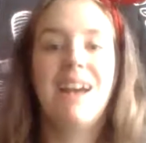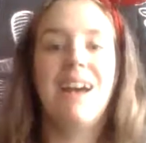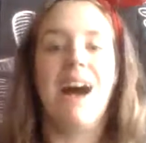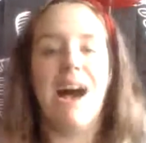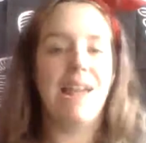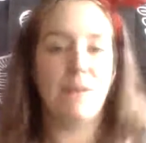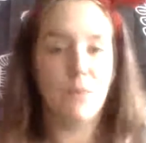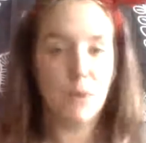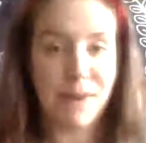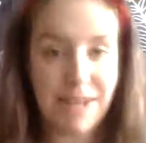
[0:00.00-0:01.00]
Hi
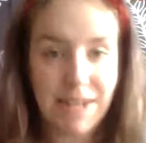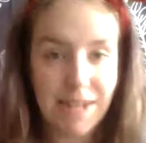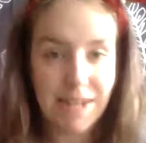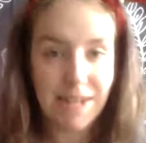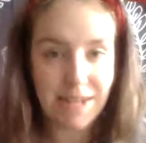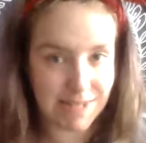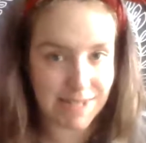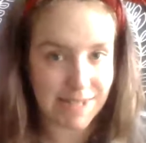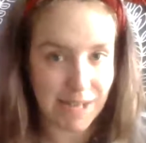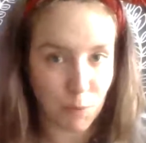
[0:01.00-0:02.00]
everybody, it's
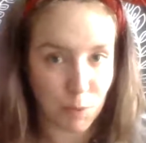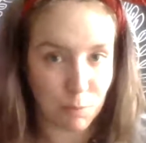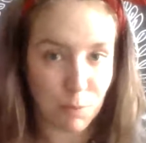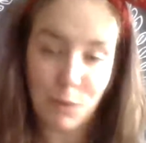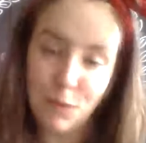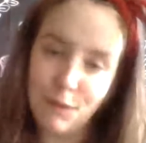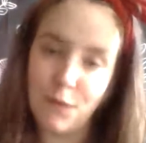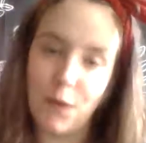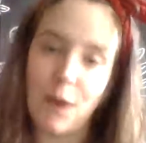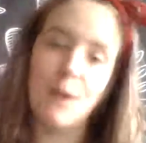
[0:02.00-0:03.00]
Sayward Moon
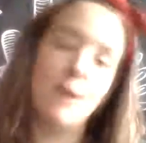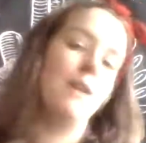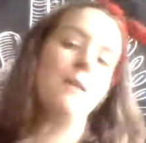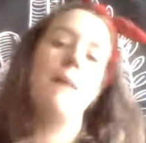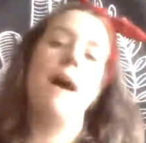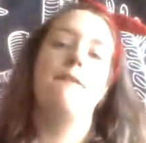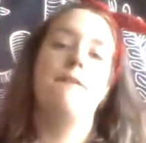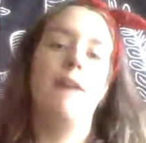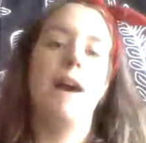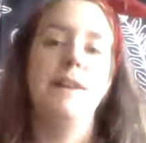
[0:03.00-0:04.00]
from
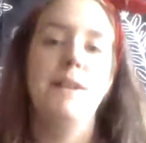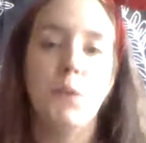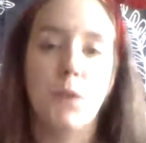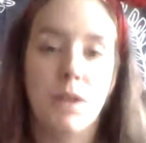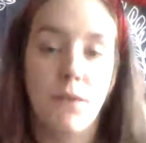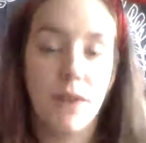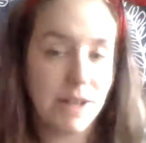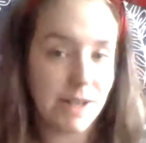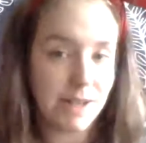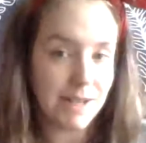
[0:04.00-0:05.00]

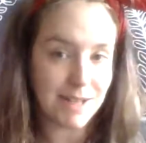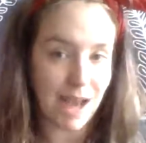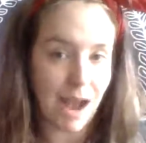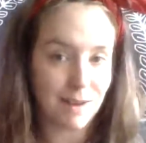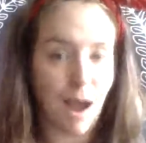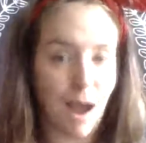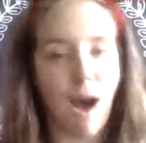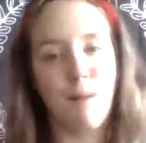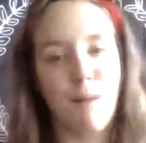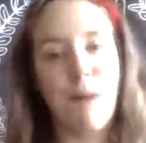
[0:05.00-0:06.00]

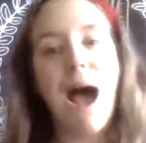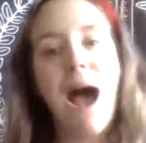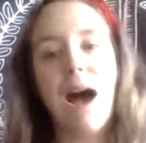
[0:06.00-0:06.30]
findyourdivinity.com.